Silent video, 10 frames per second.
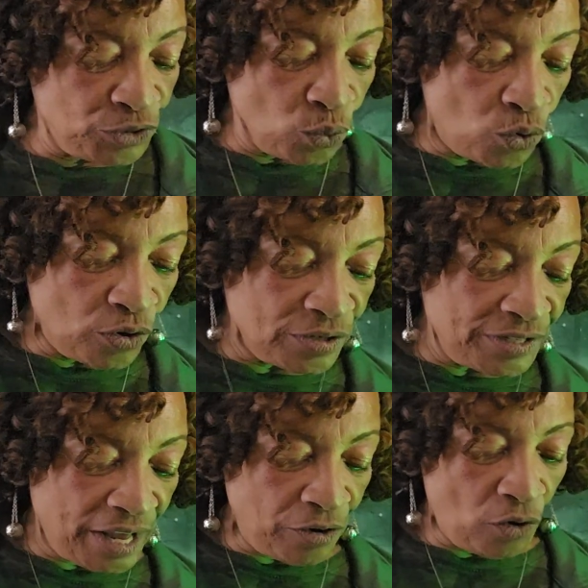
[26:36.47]

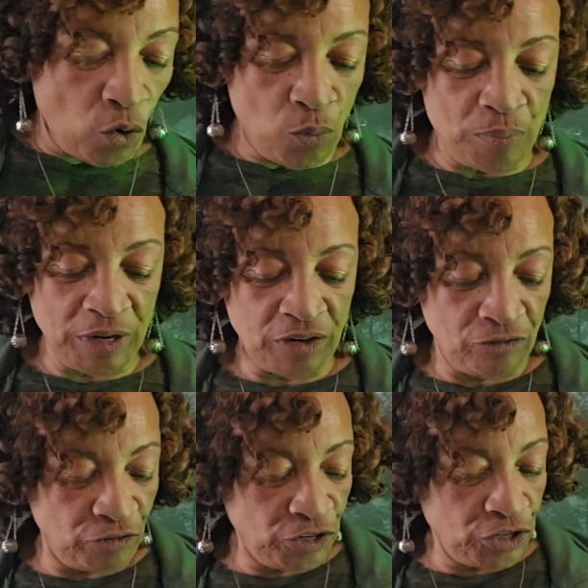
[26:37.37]
doors that are opening
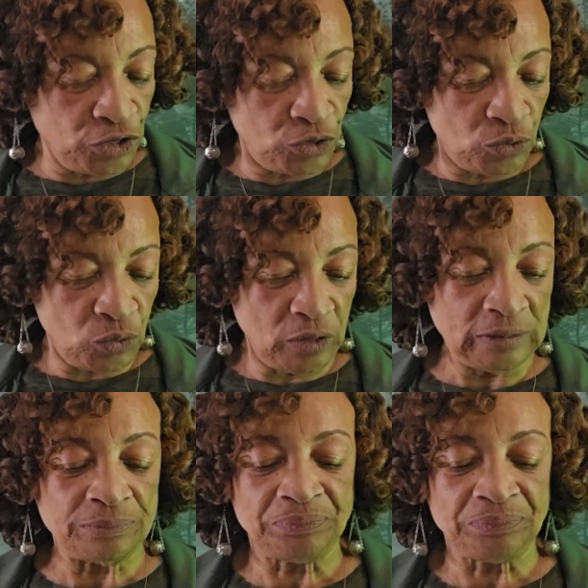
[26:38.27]
for you.